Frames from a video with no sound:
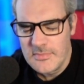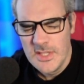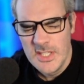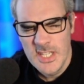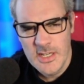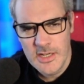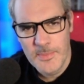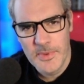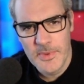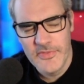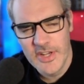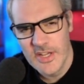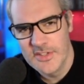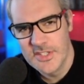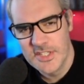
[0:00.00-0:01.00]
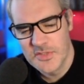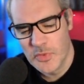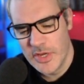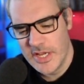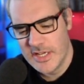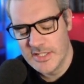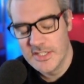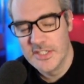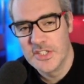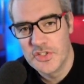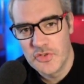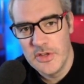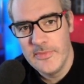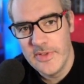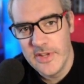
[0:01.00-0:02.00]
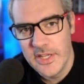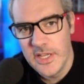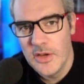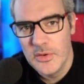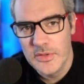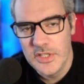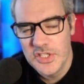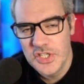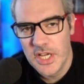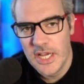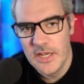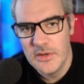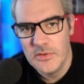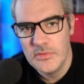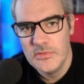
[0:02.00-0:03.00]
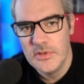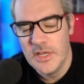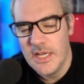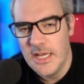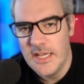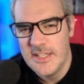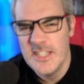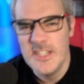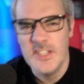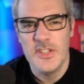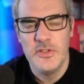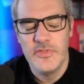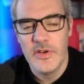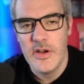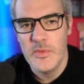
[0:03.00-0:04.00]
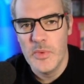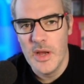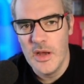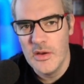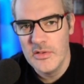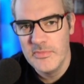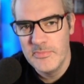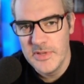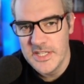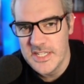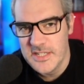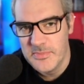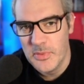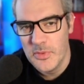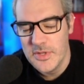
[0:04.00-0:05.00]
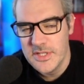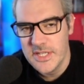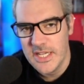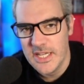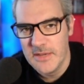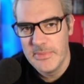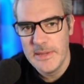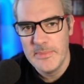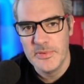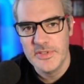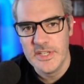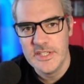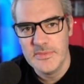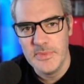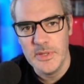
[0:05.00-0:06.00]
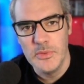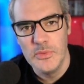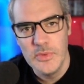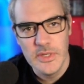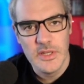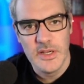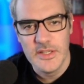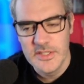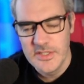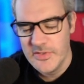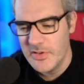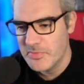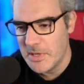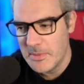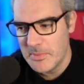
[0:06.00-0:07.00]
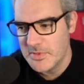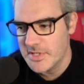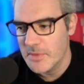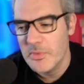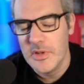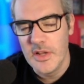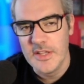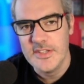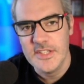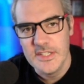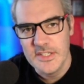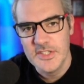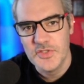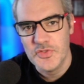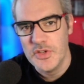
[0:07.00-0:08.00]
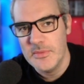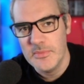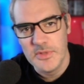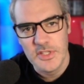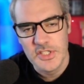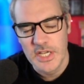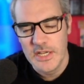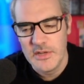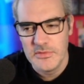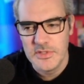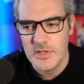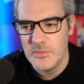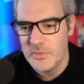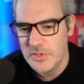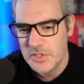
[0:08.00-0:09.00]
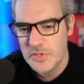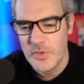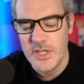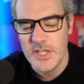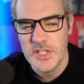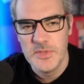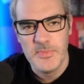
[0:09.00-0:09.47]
Did a couple of videos this week. I did a stream video on the channel. Didn't do very well. A bit disappointing. People said to me, "Oh, few people said we'd like to see the stream on the channel. Don't watch Twitch."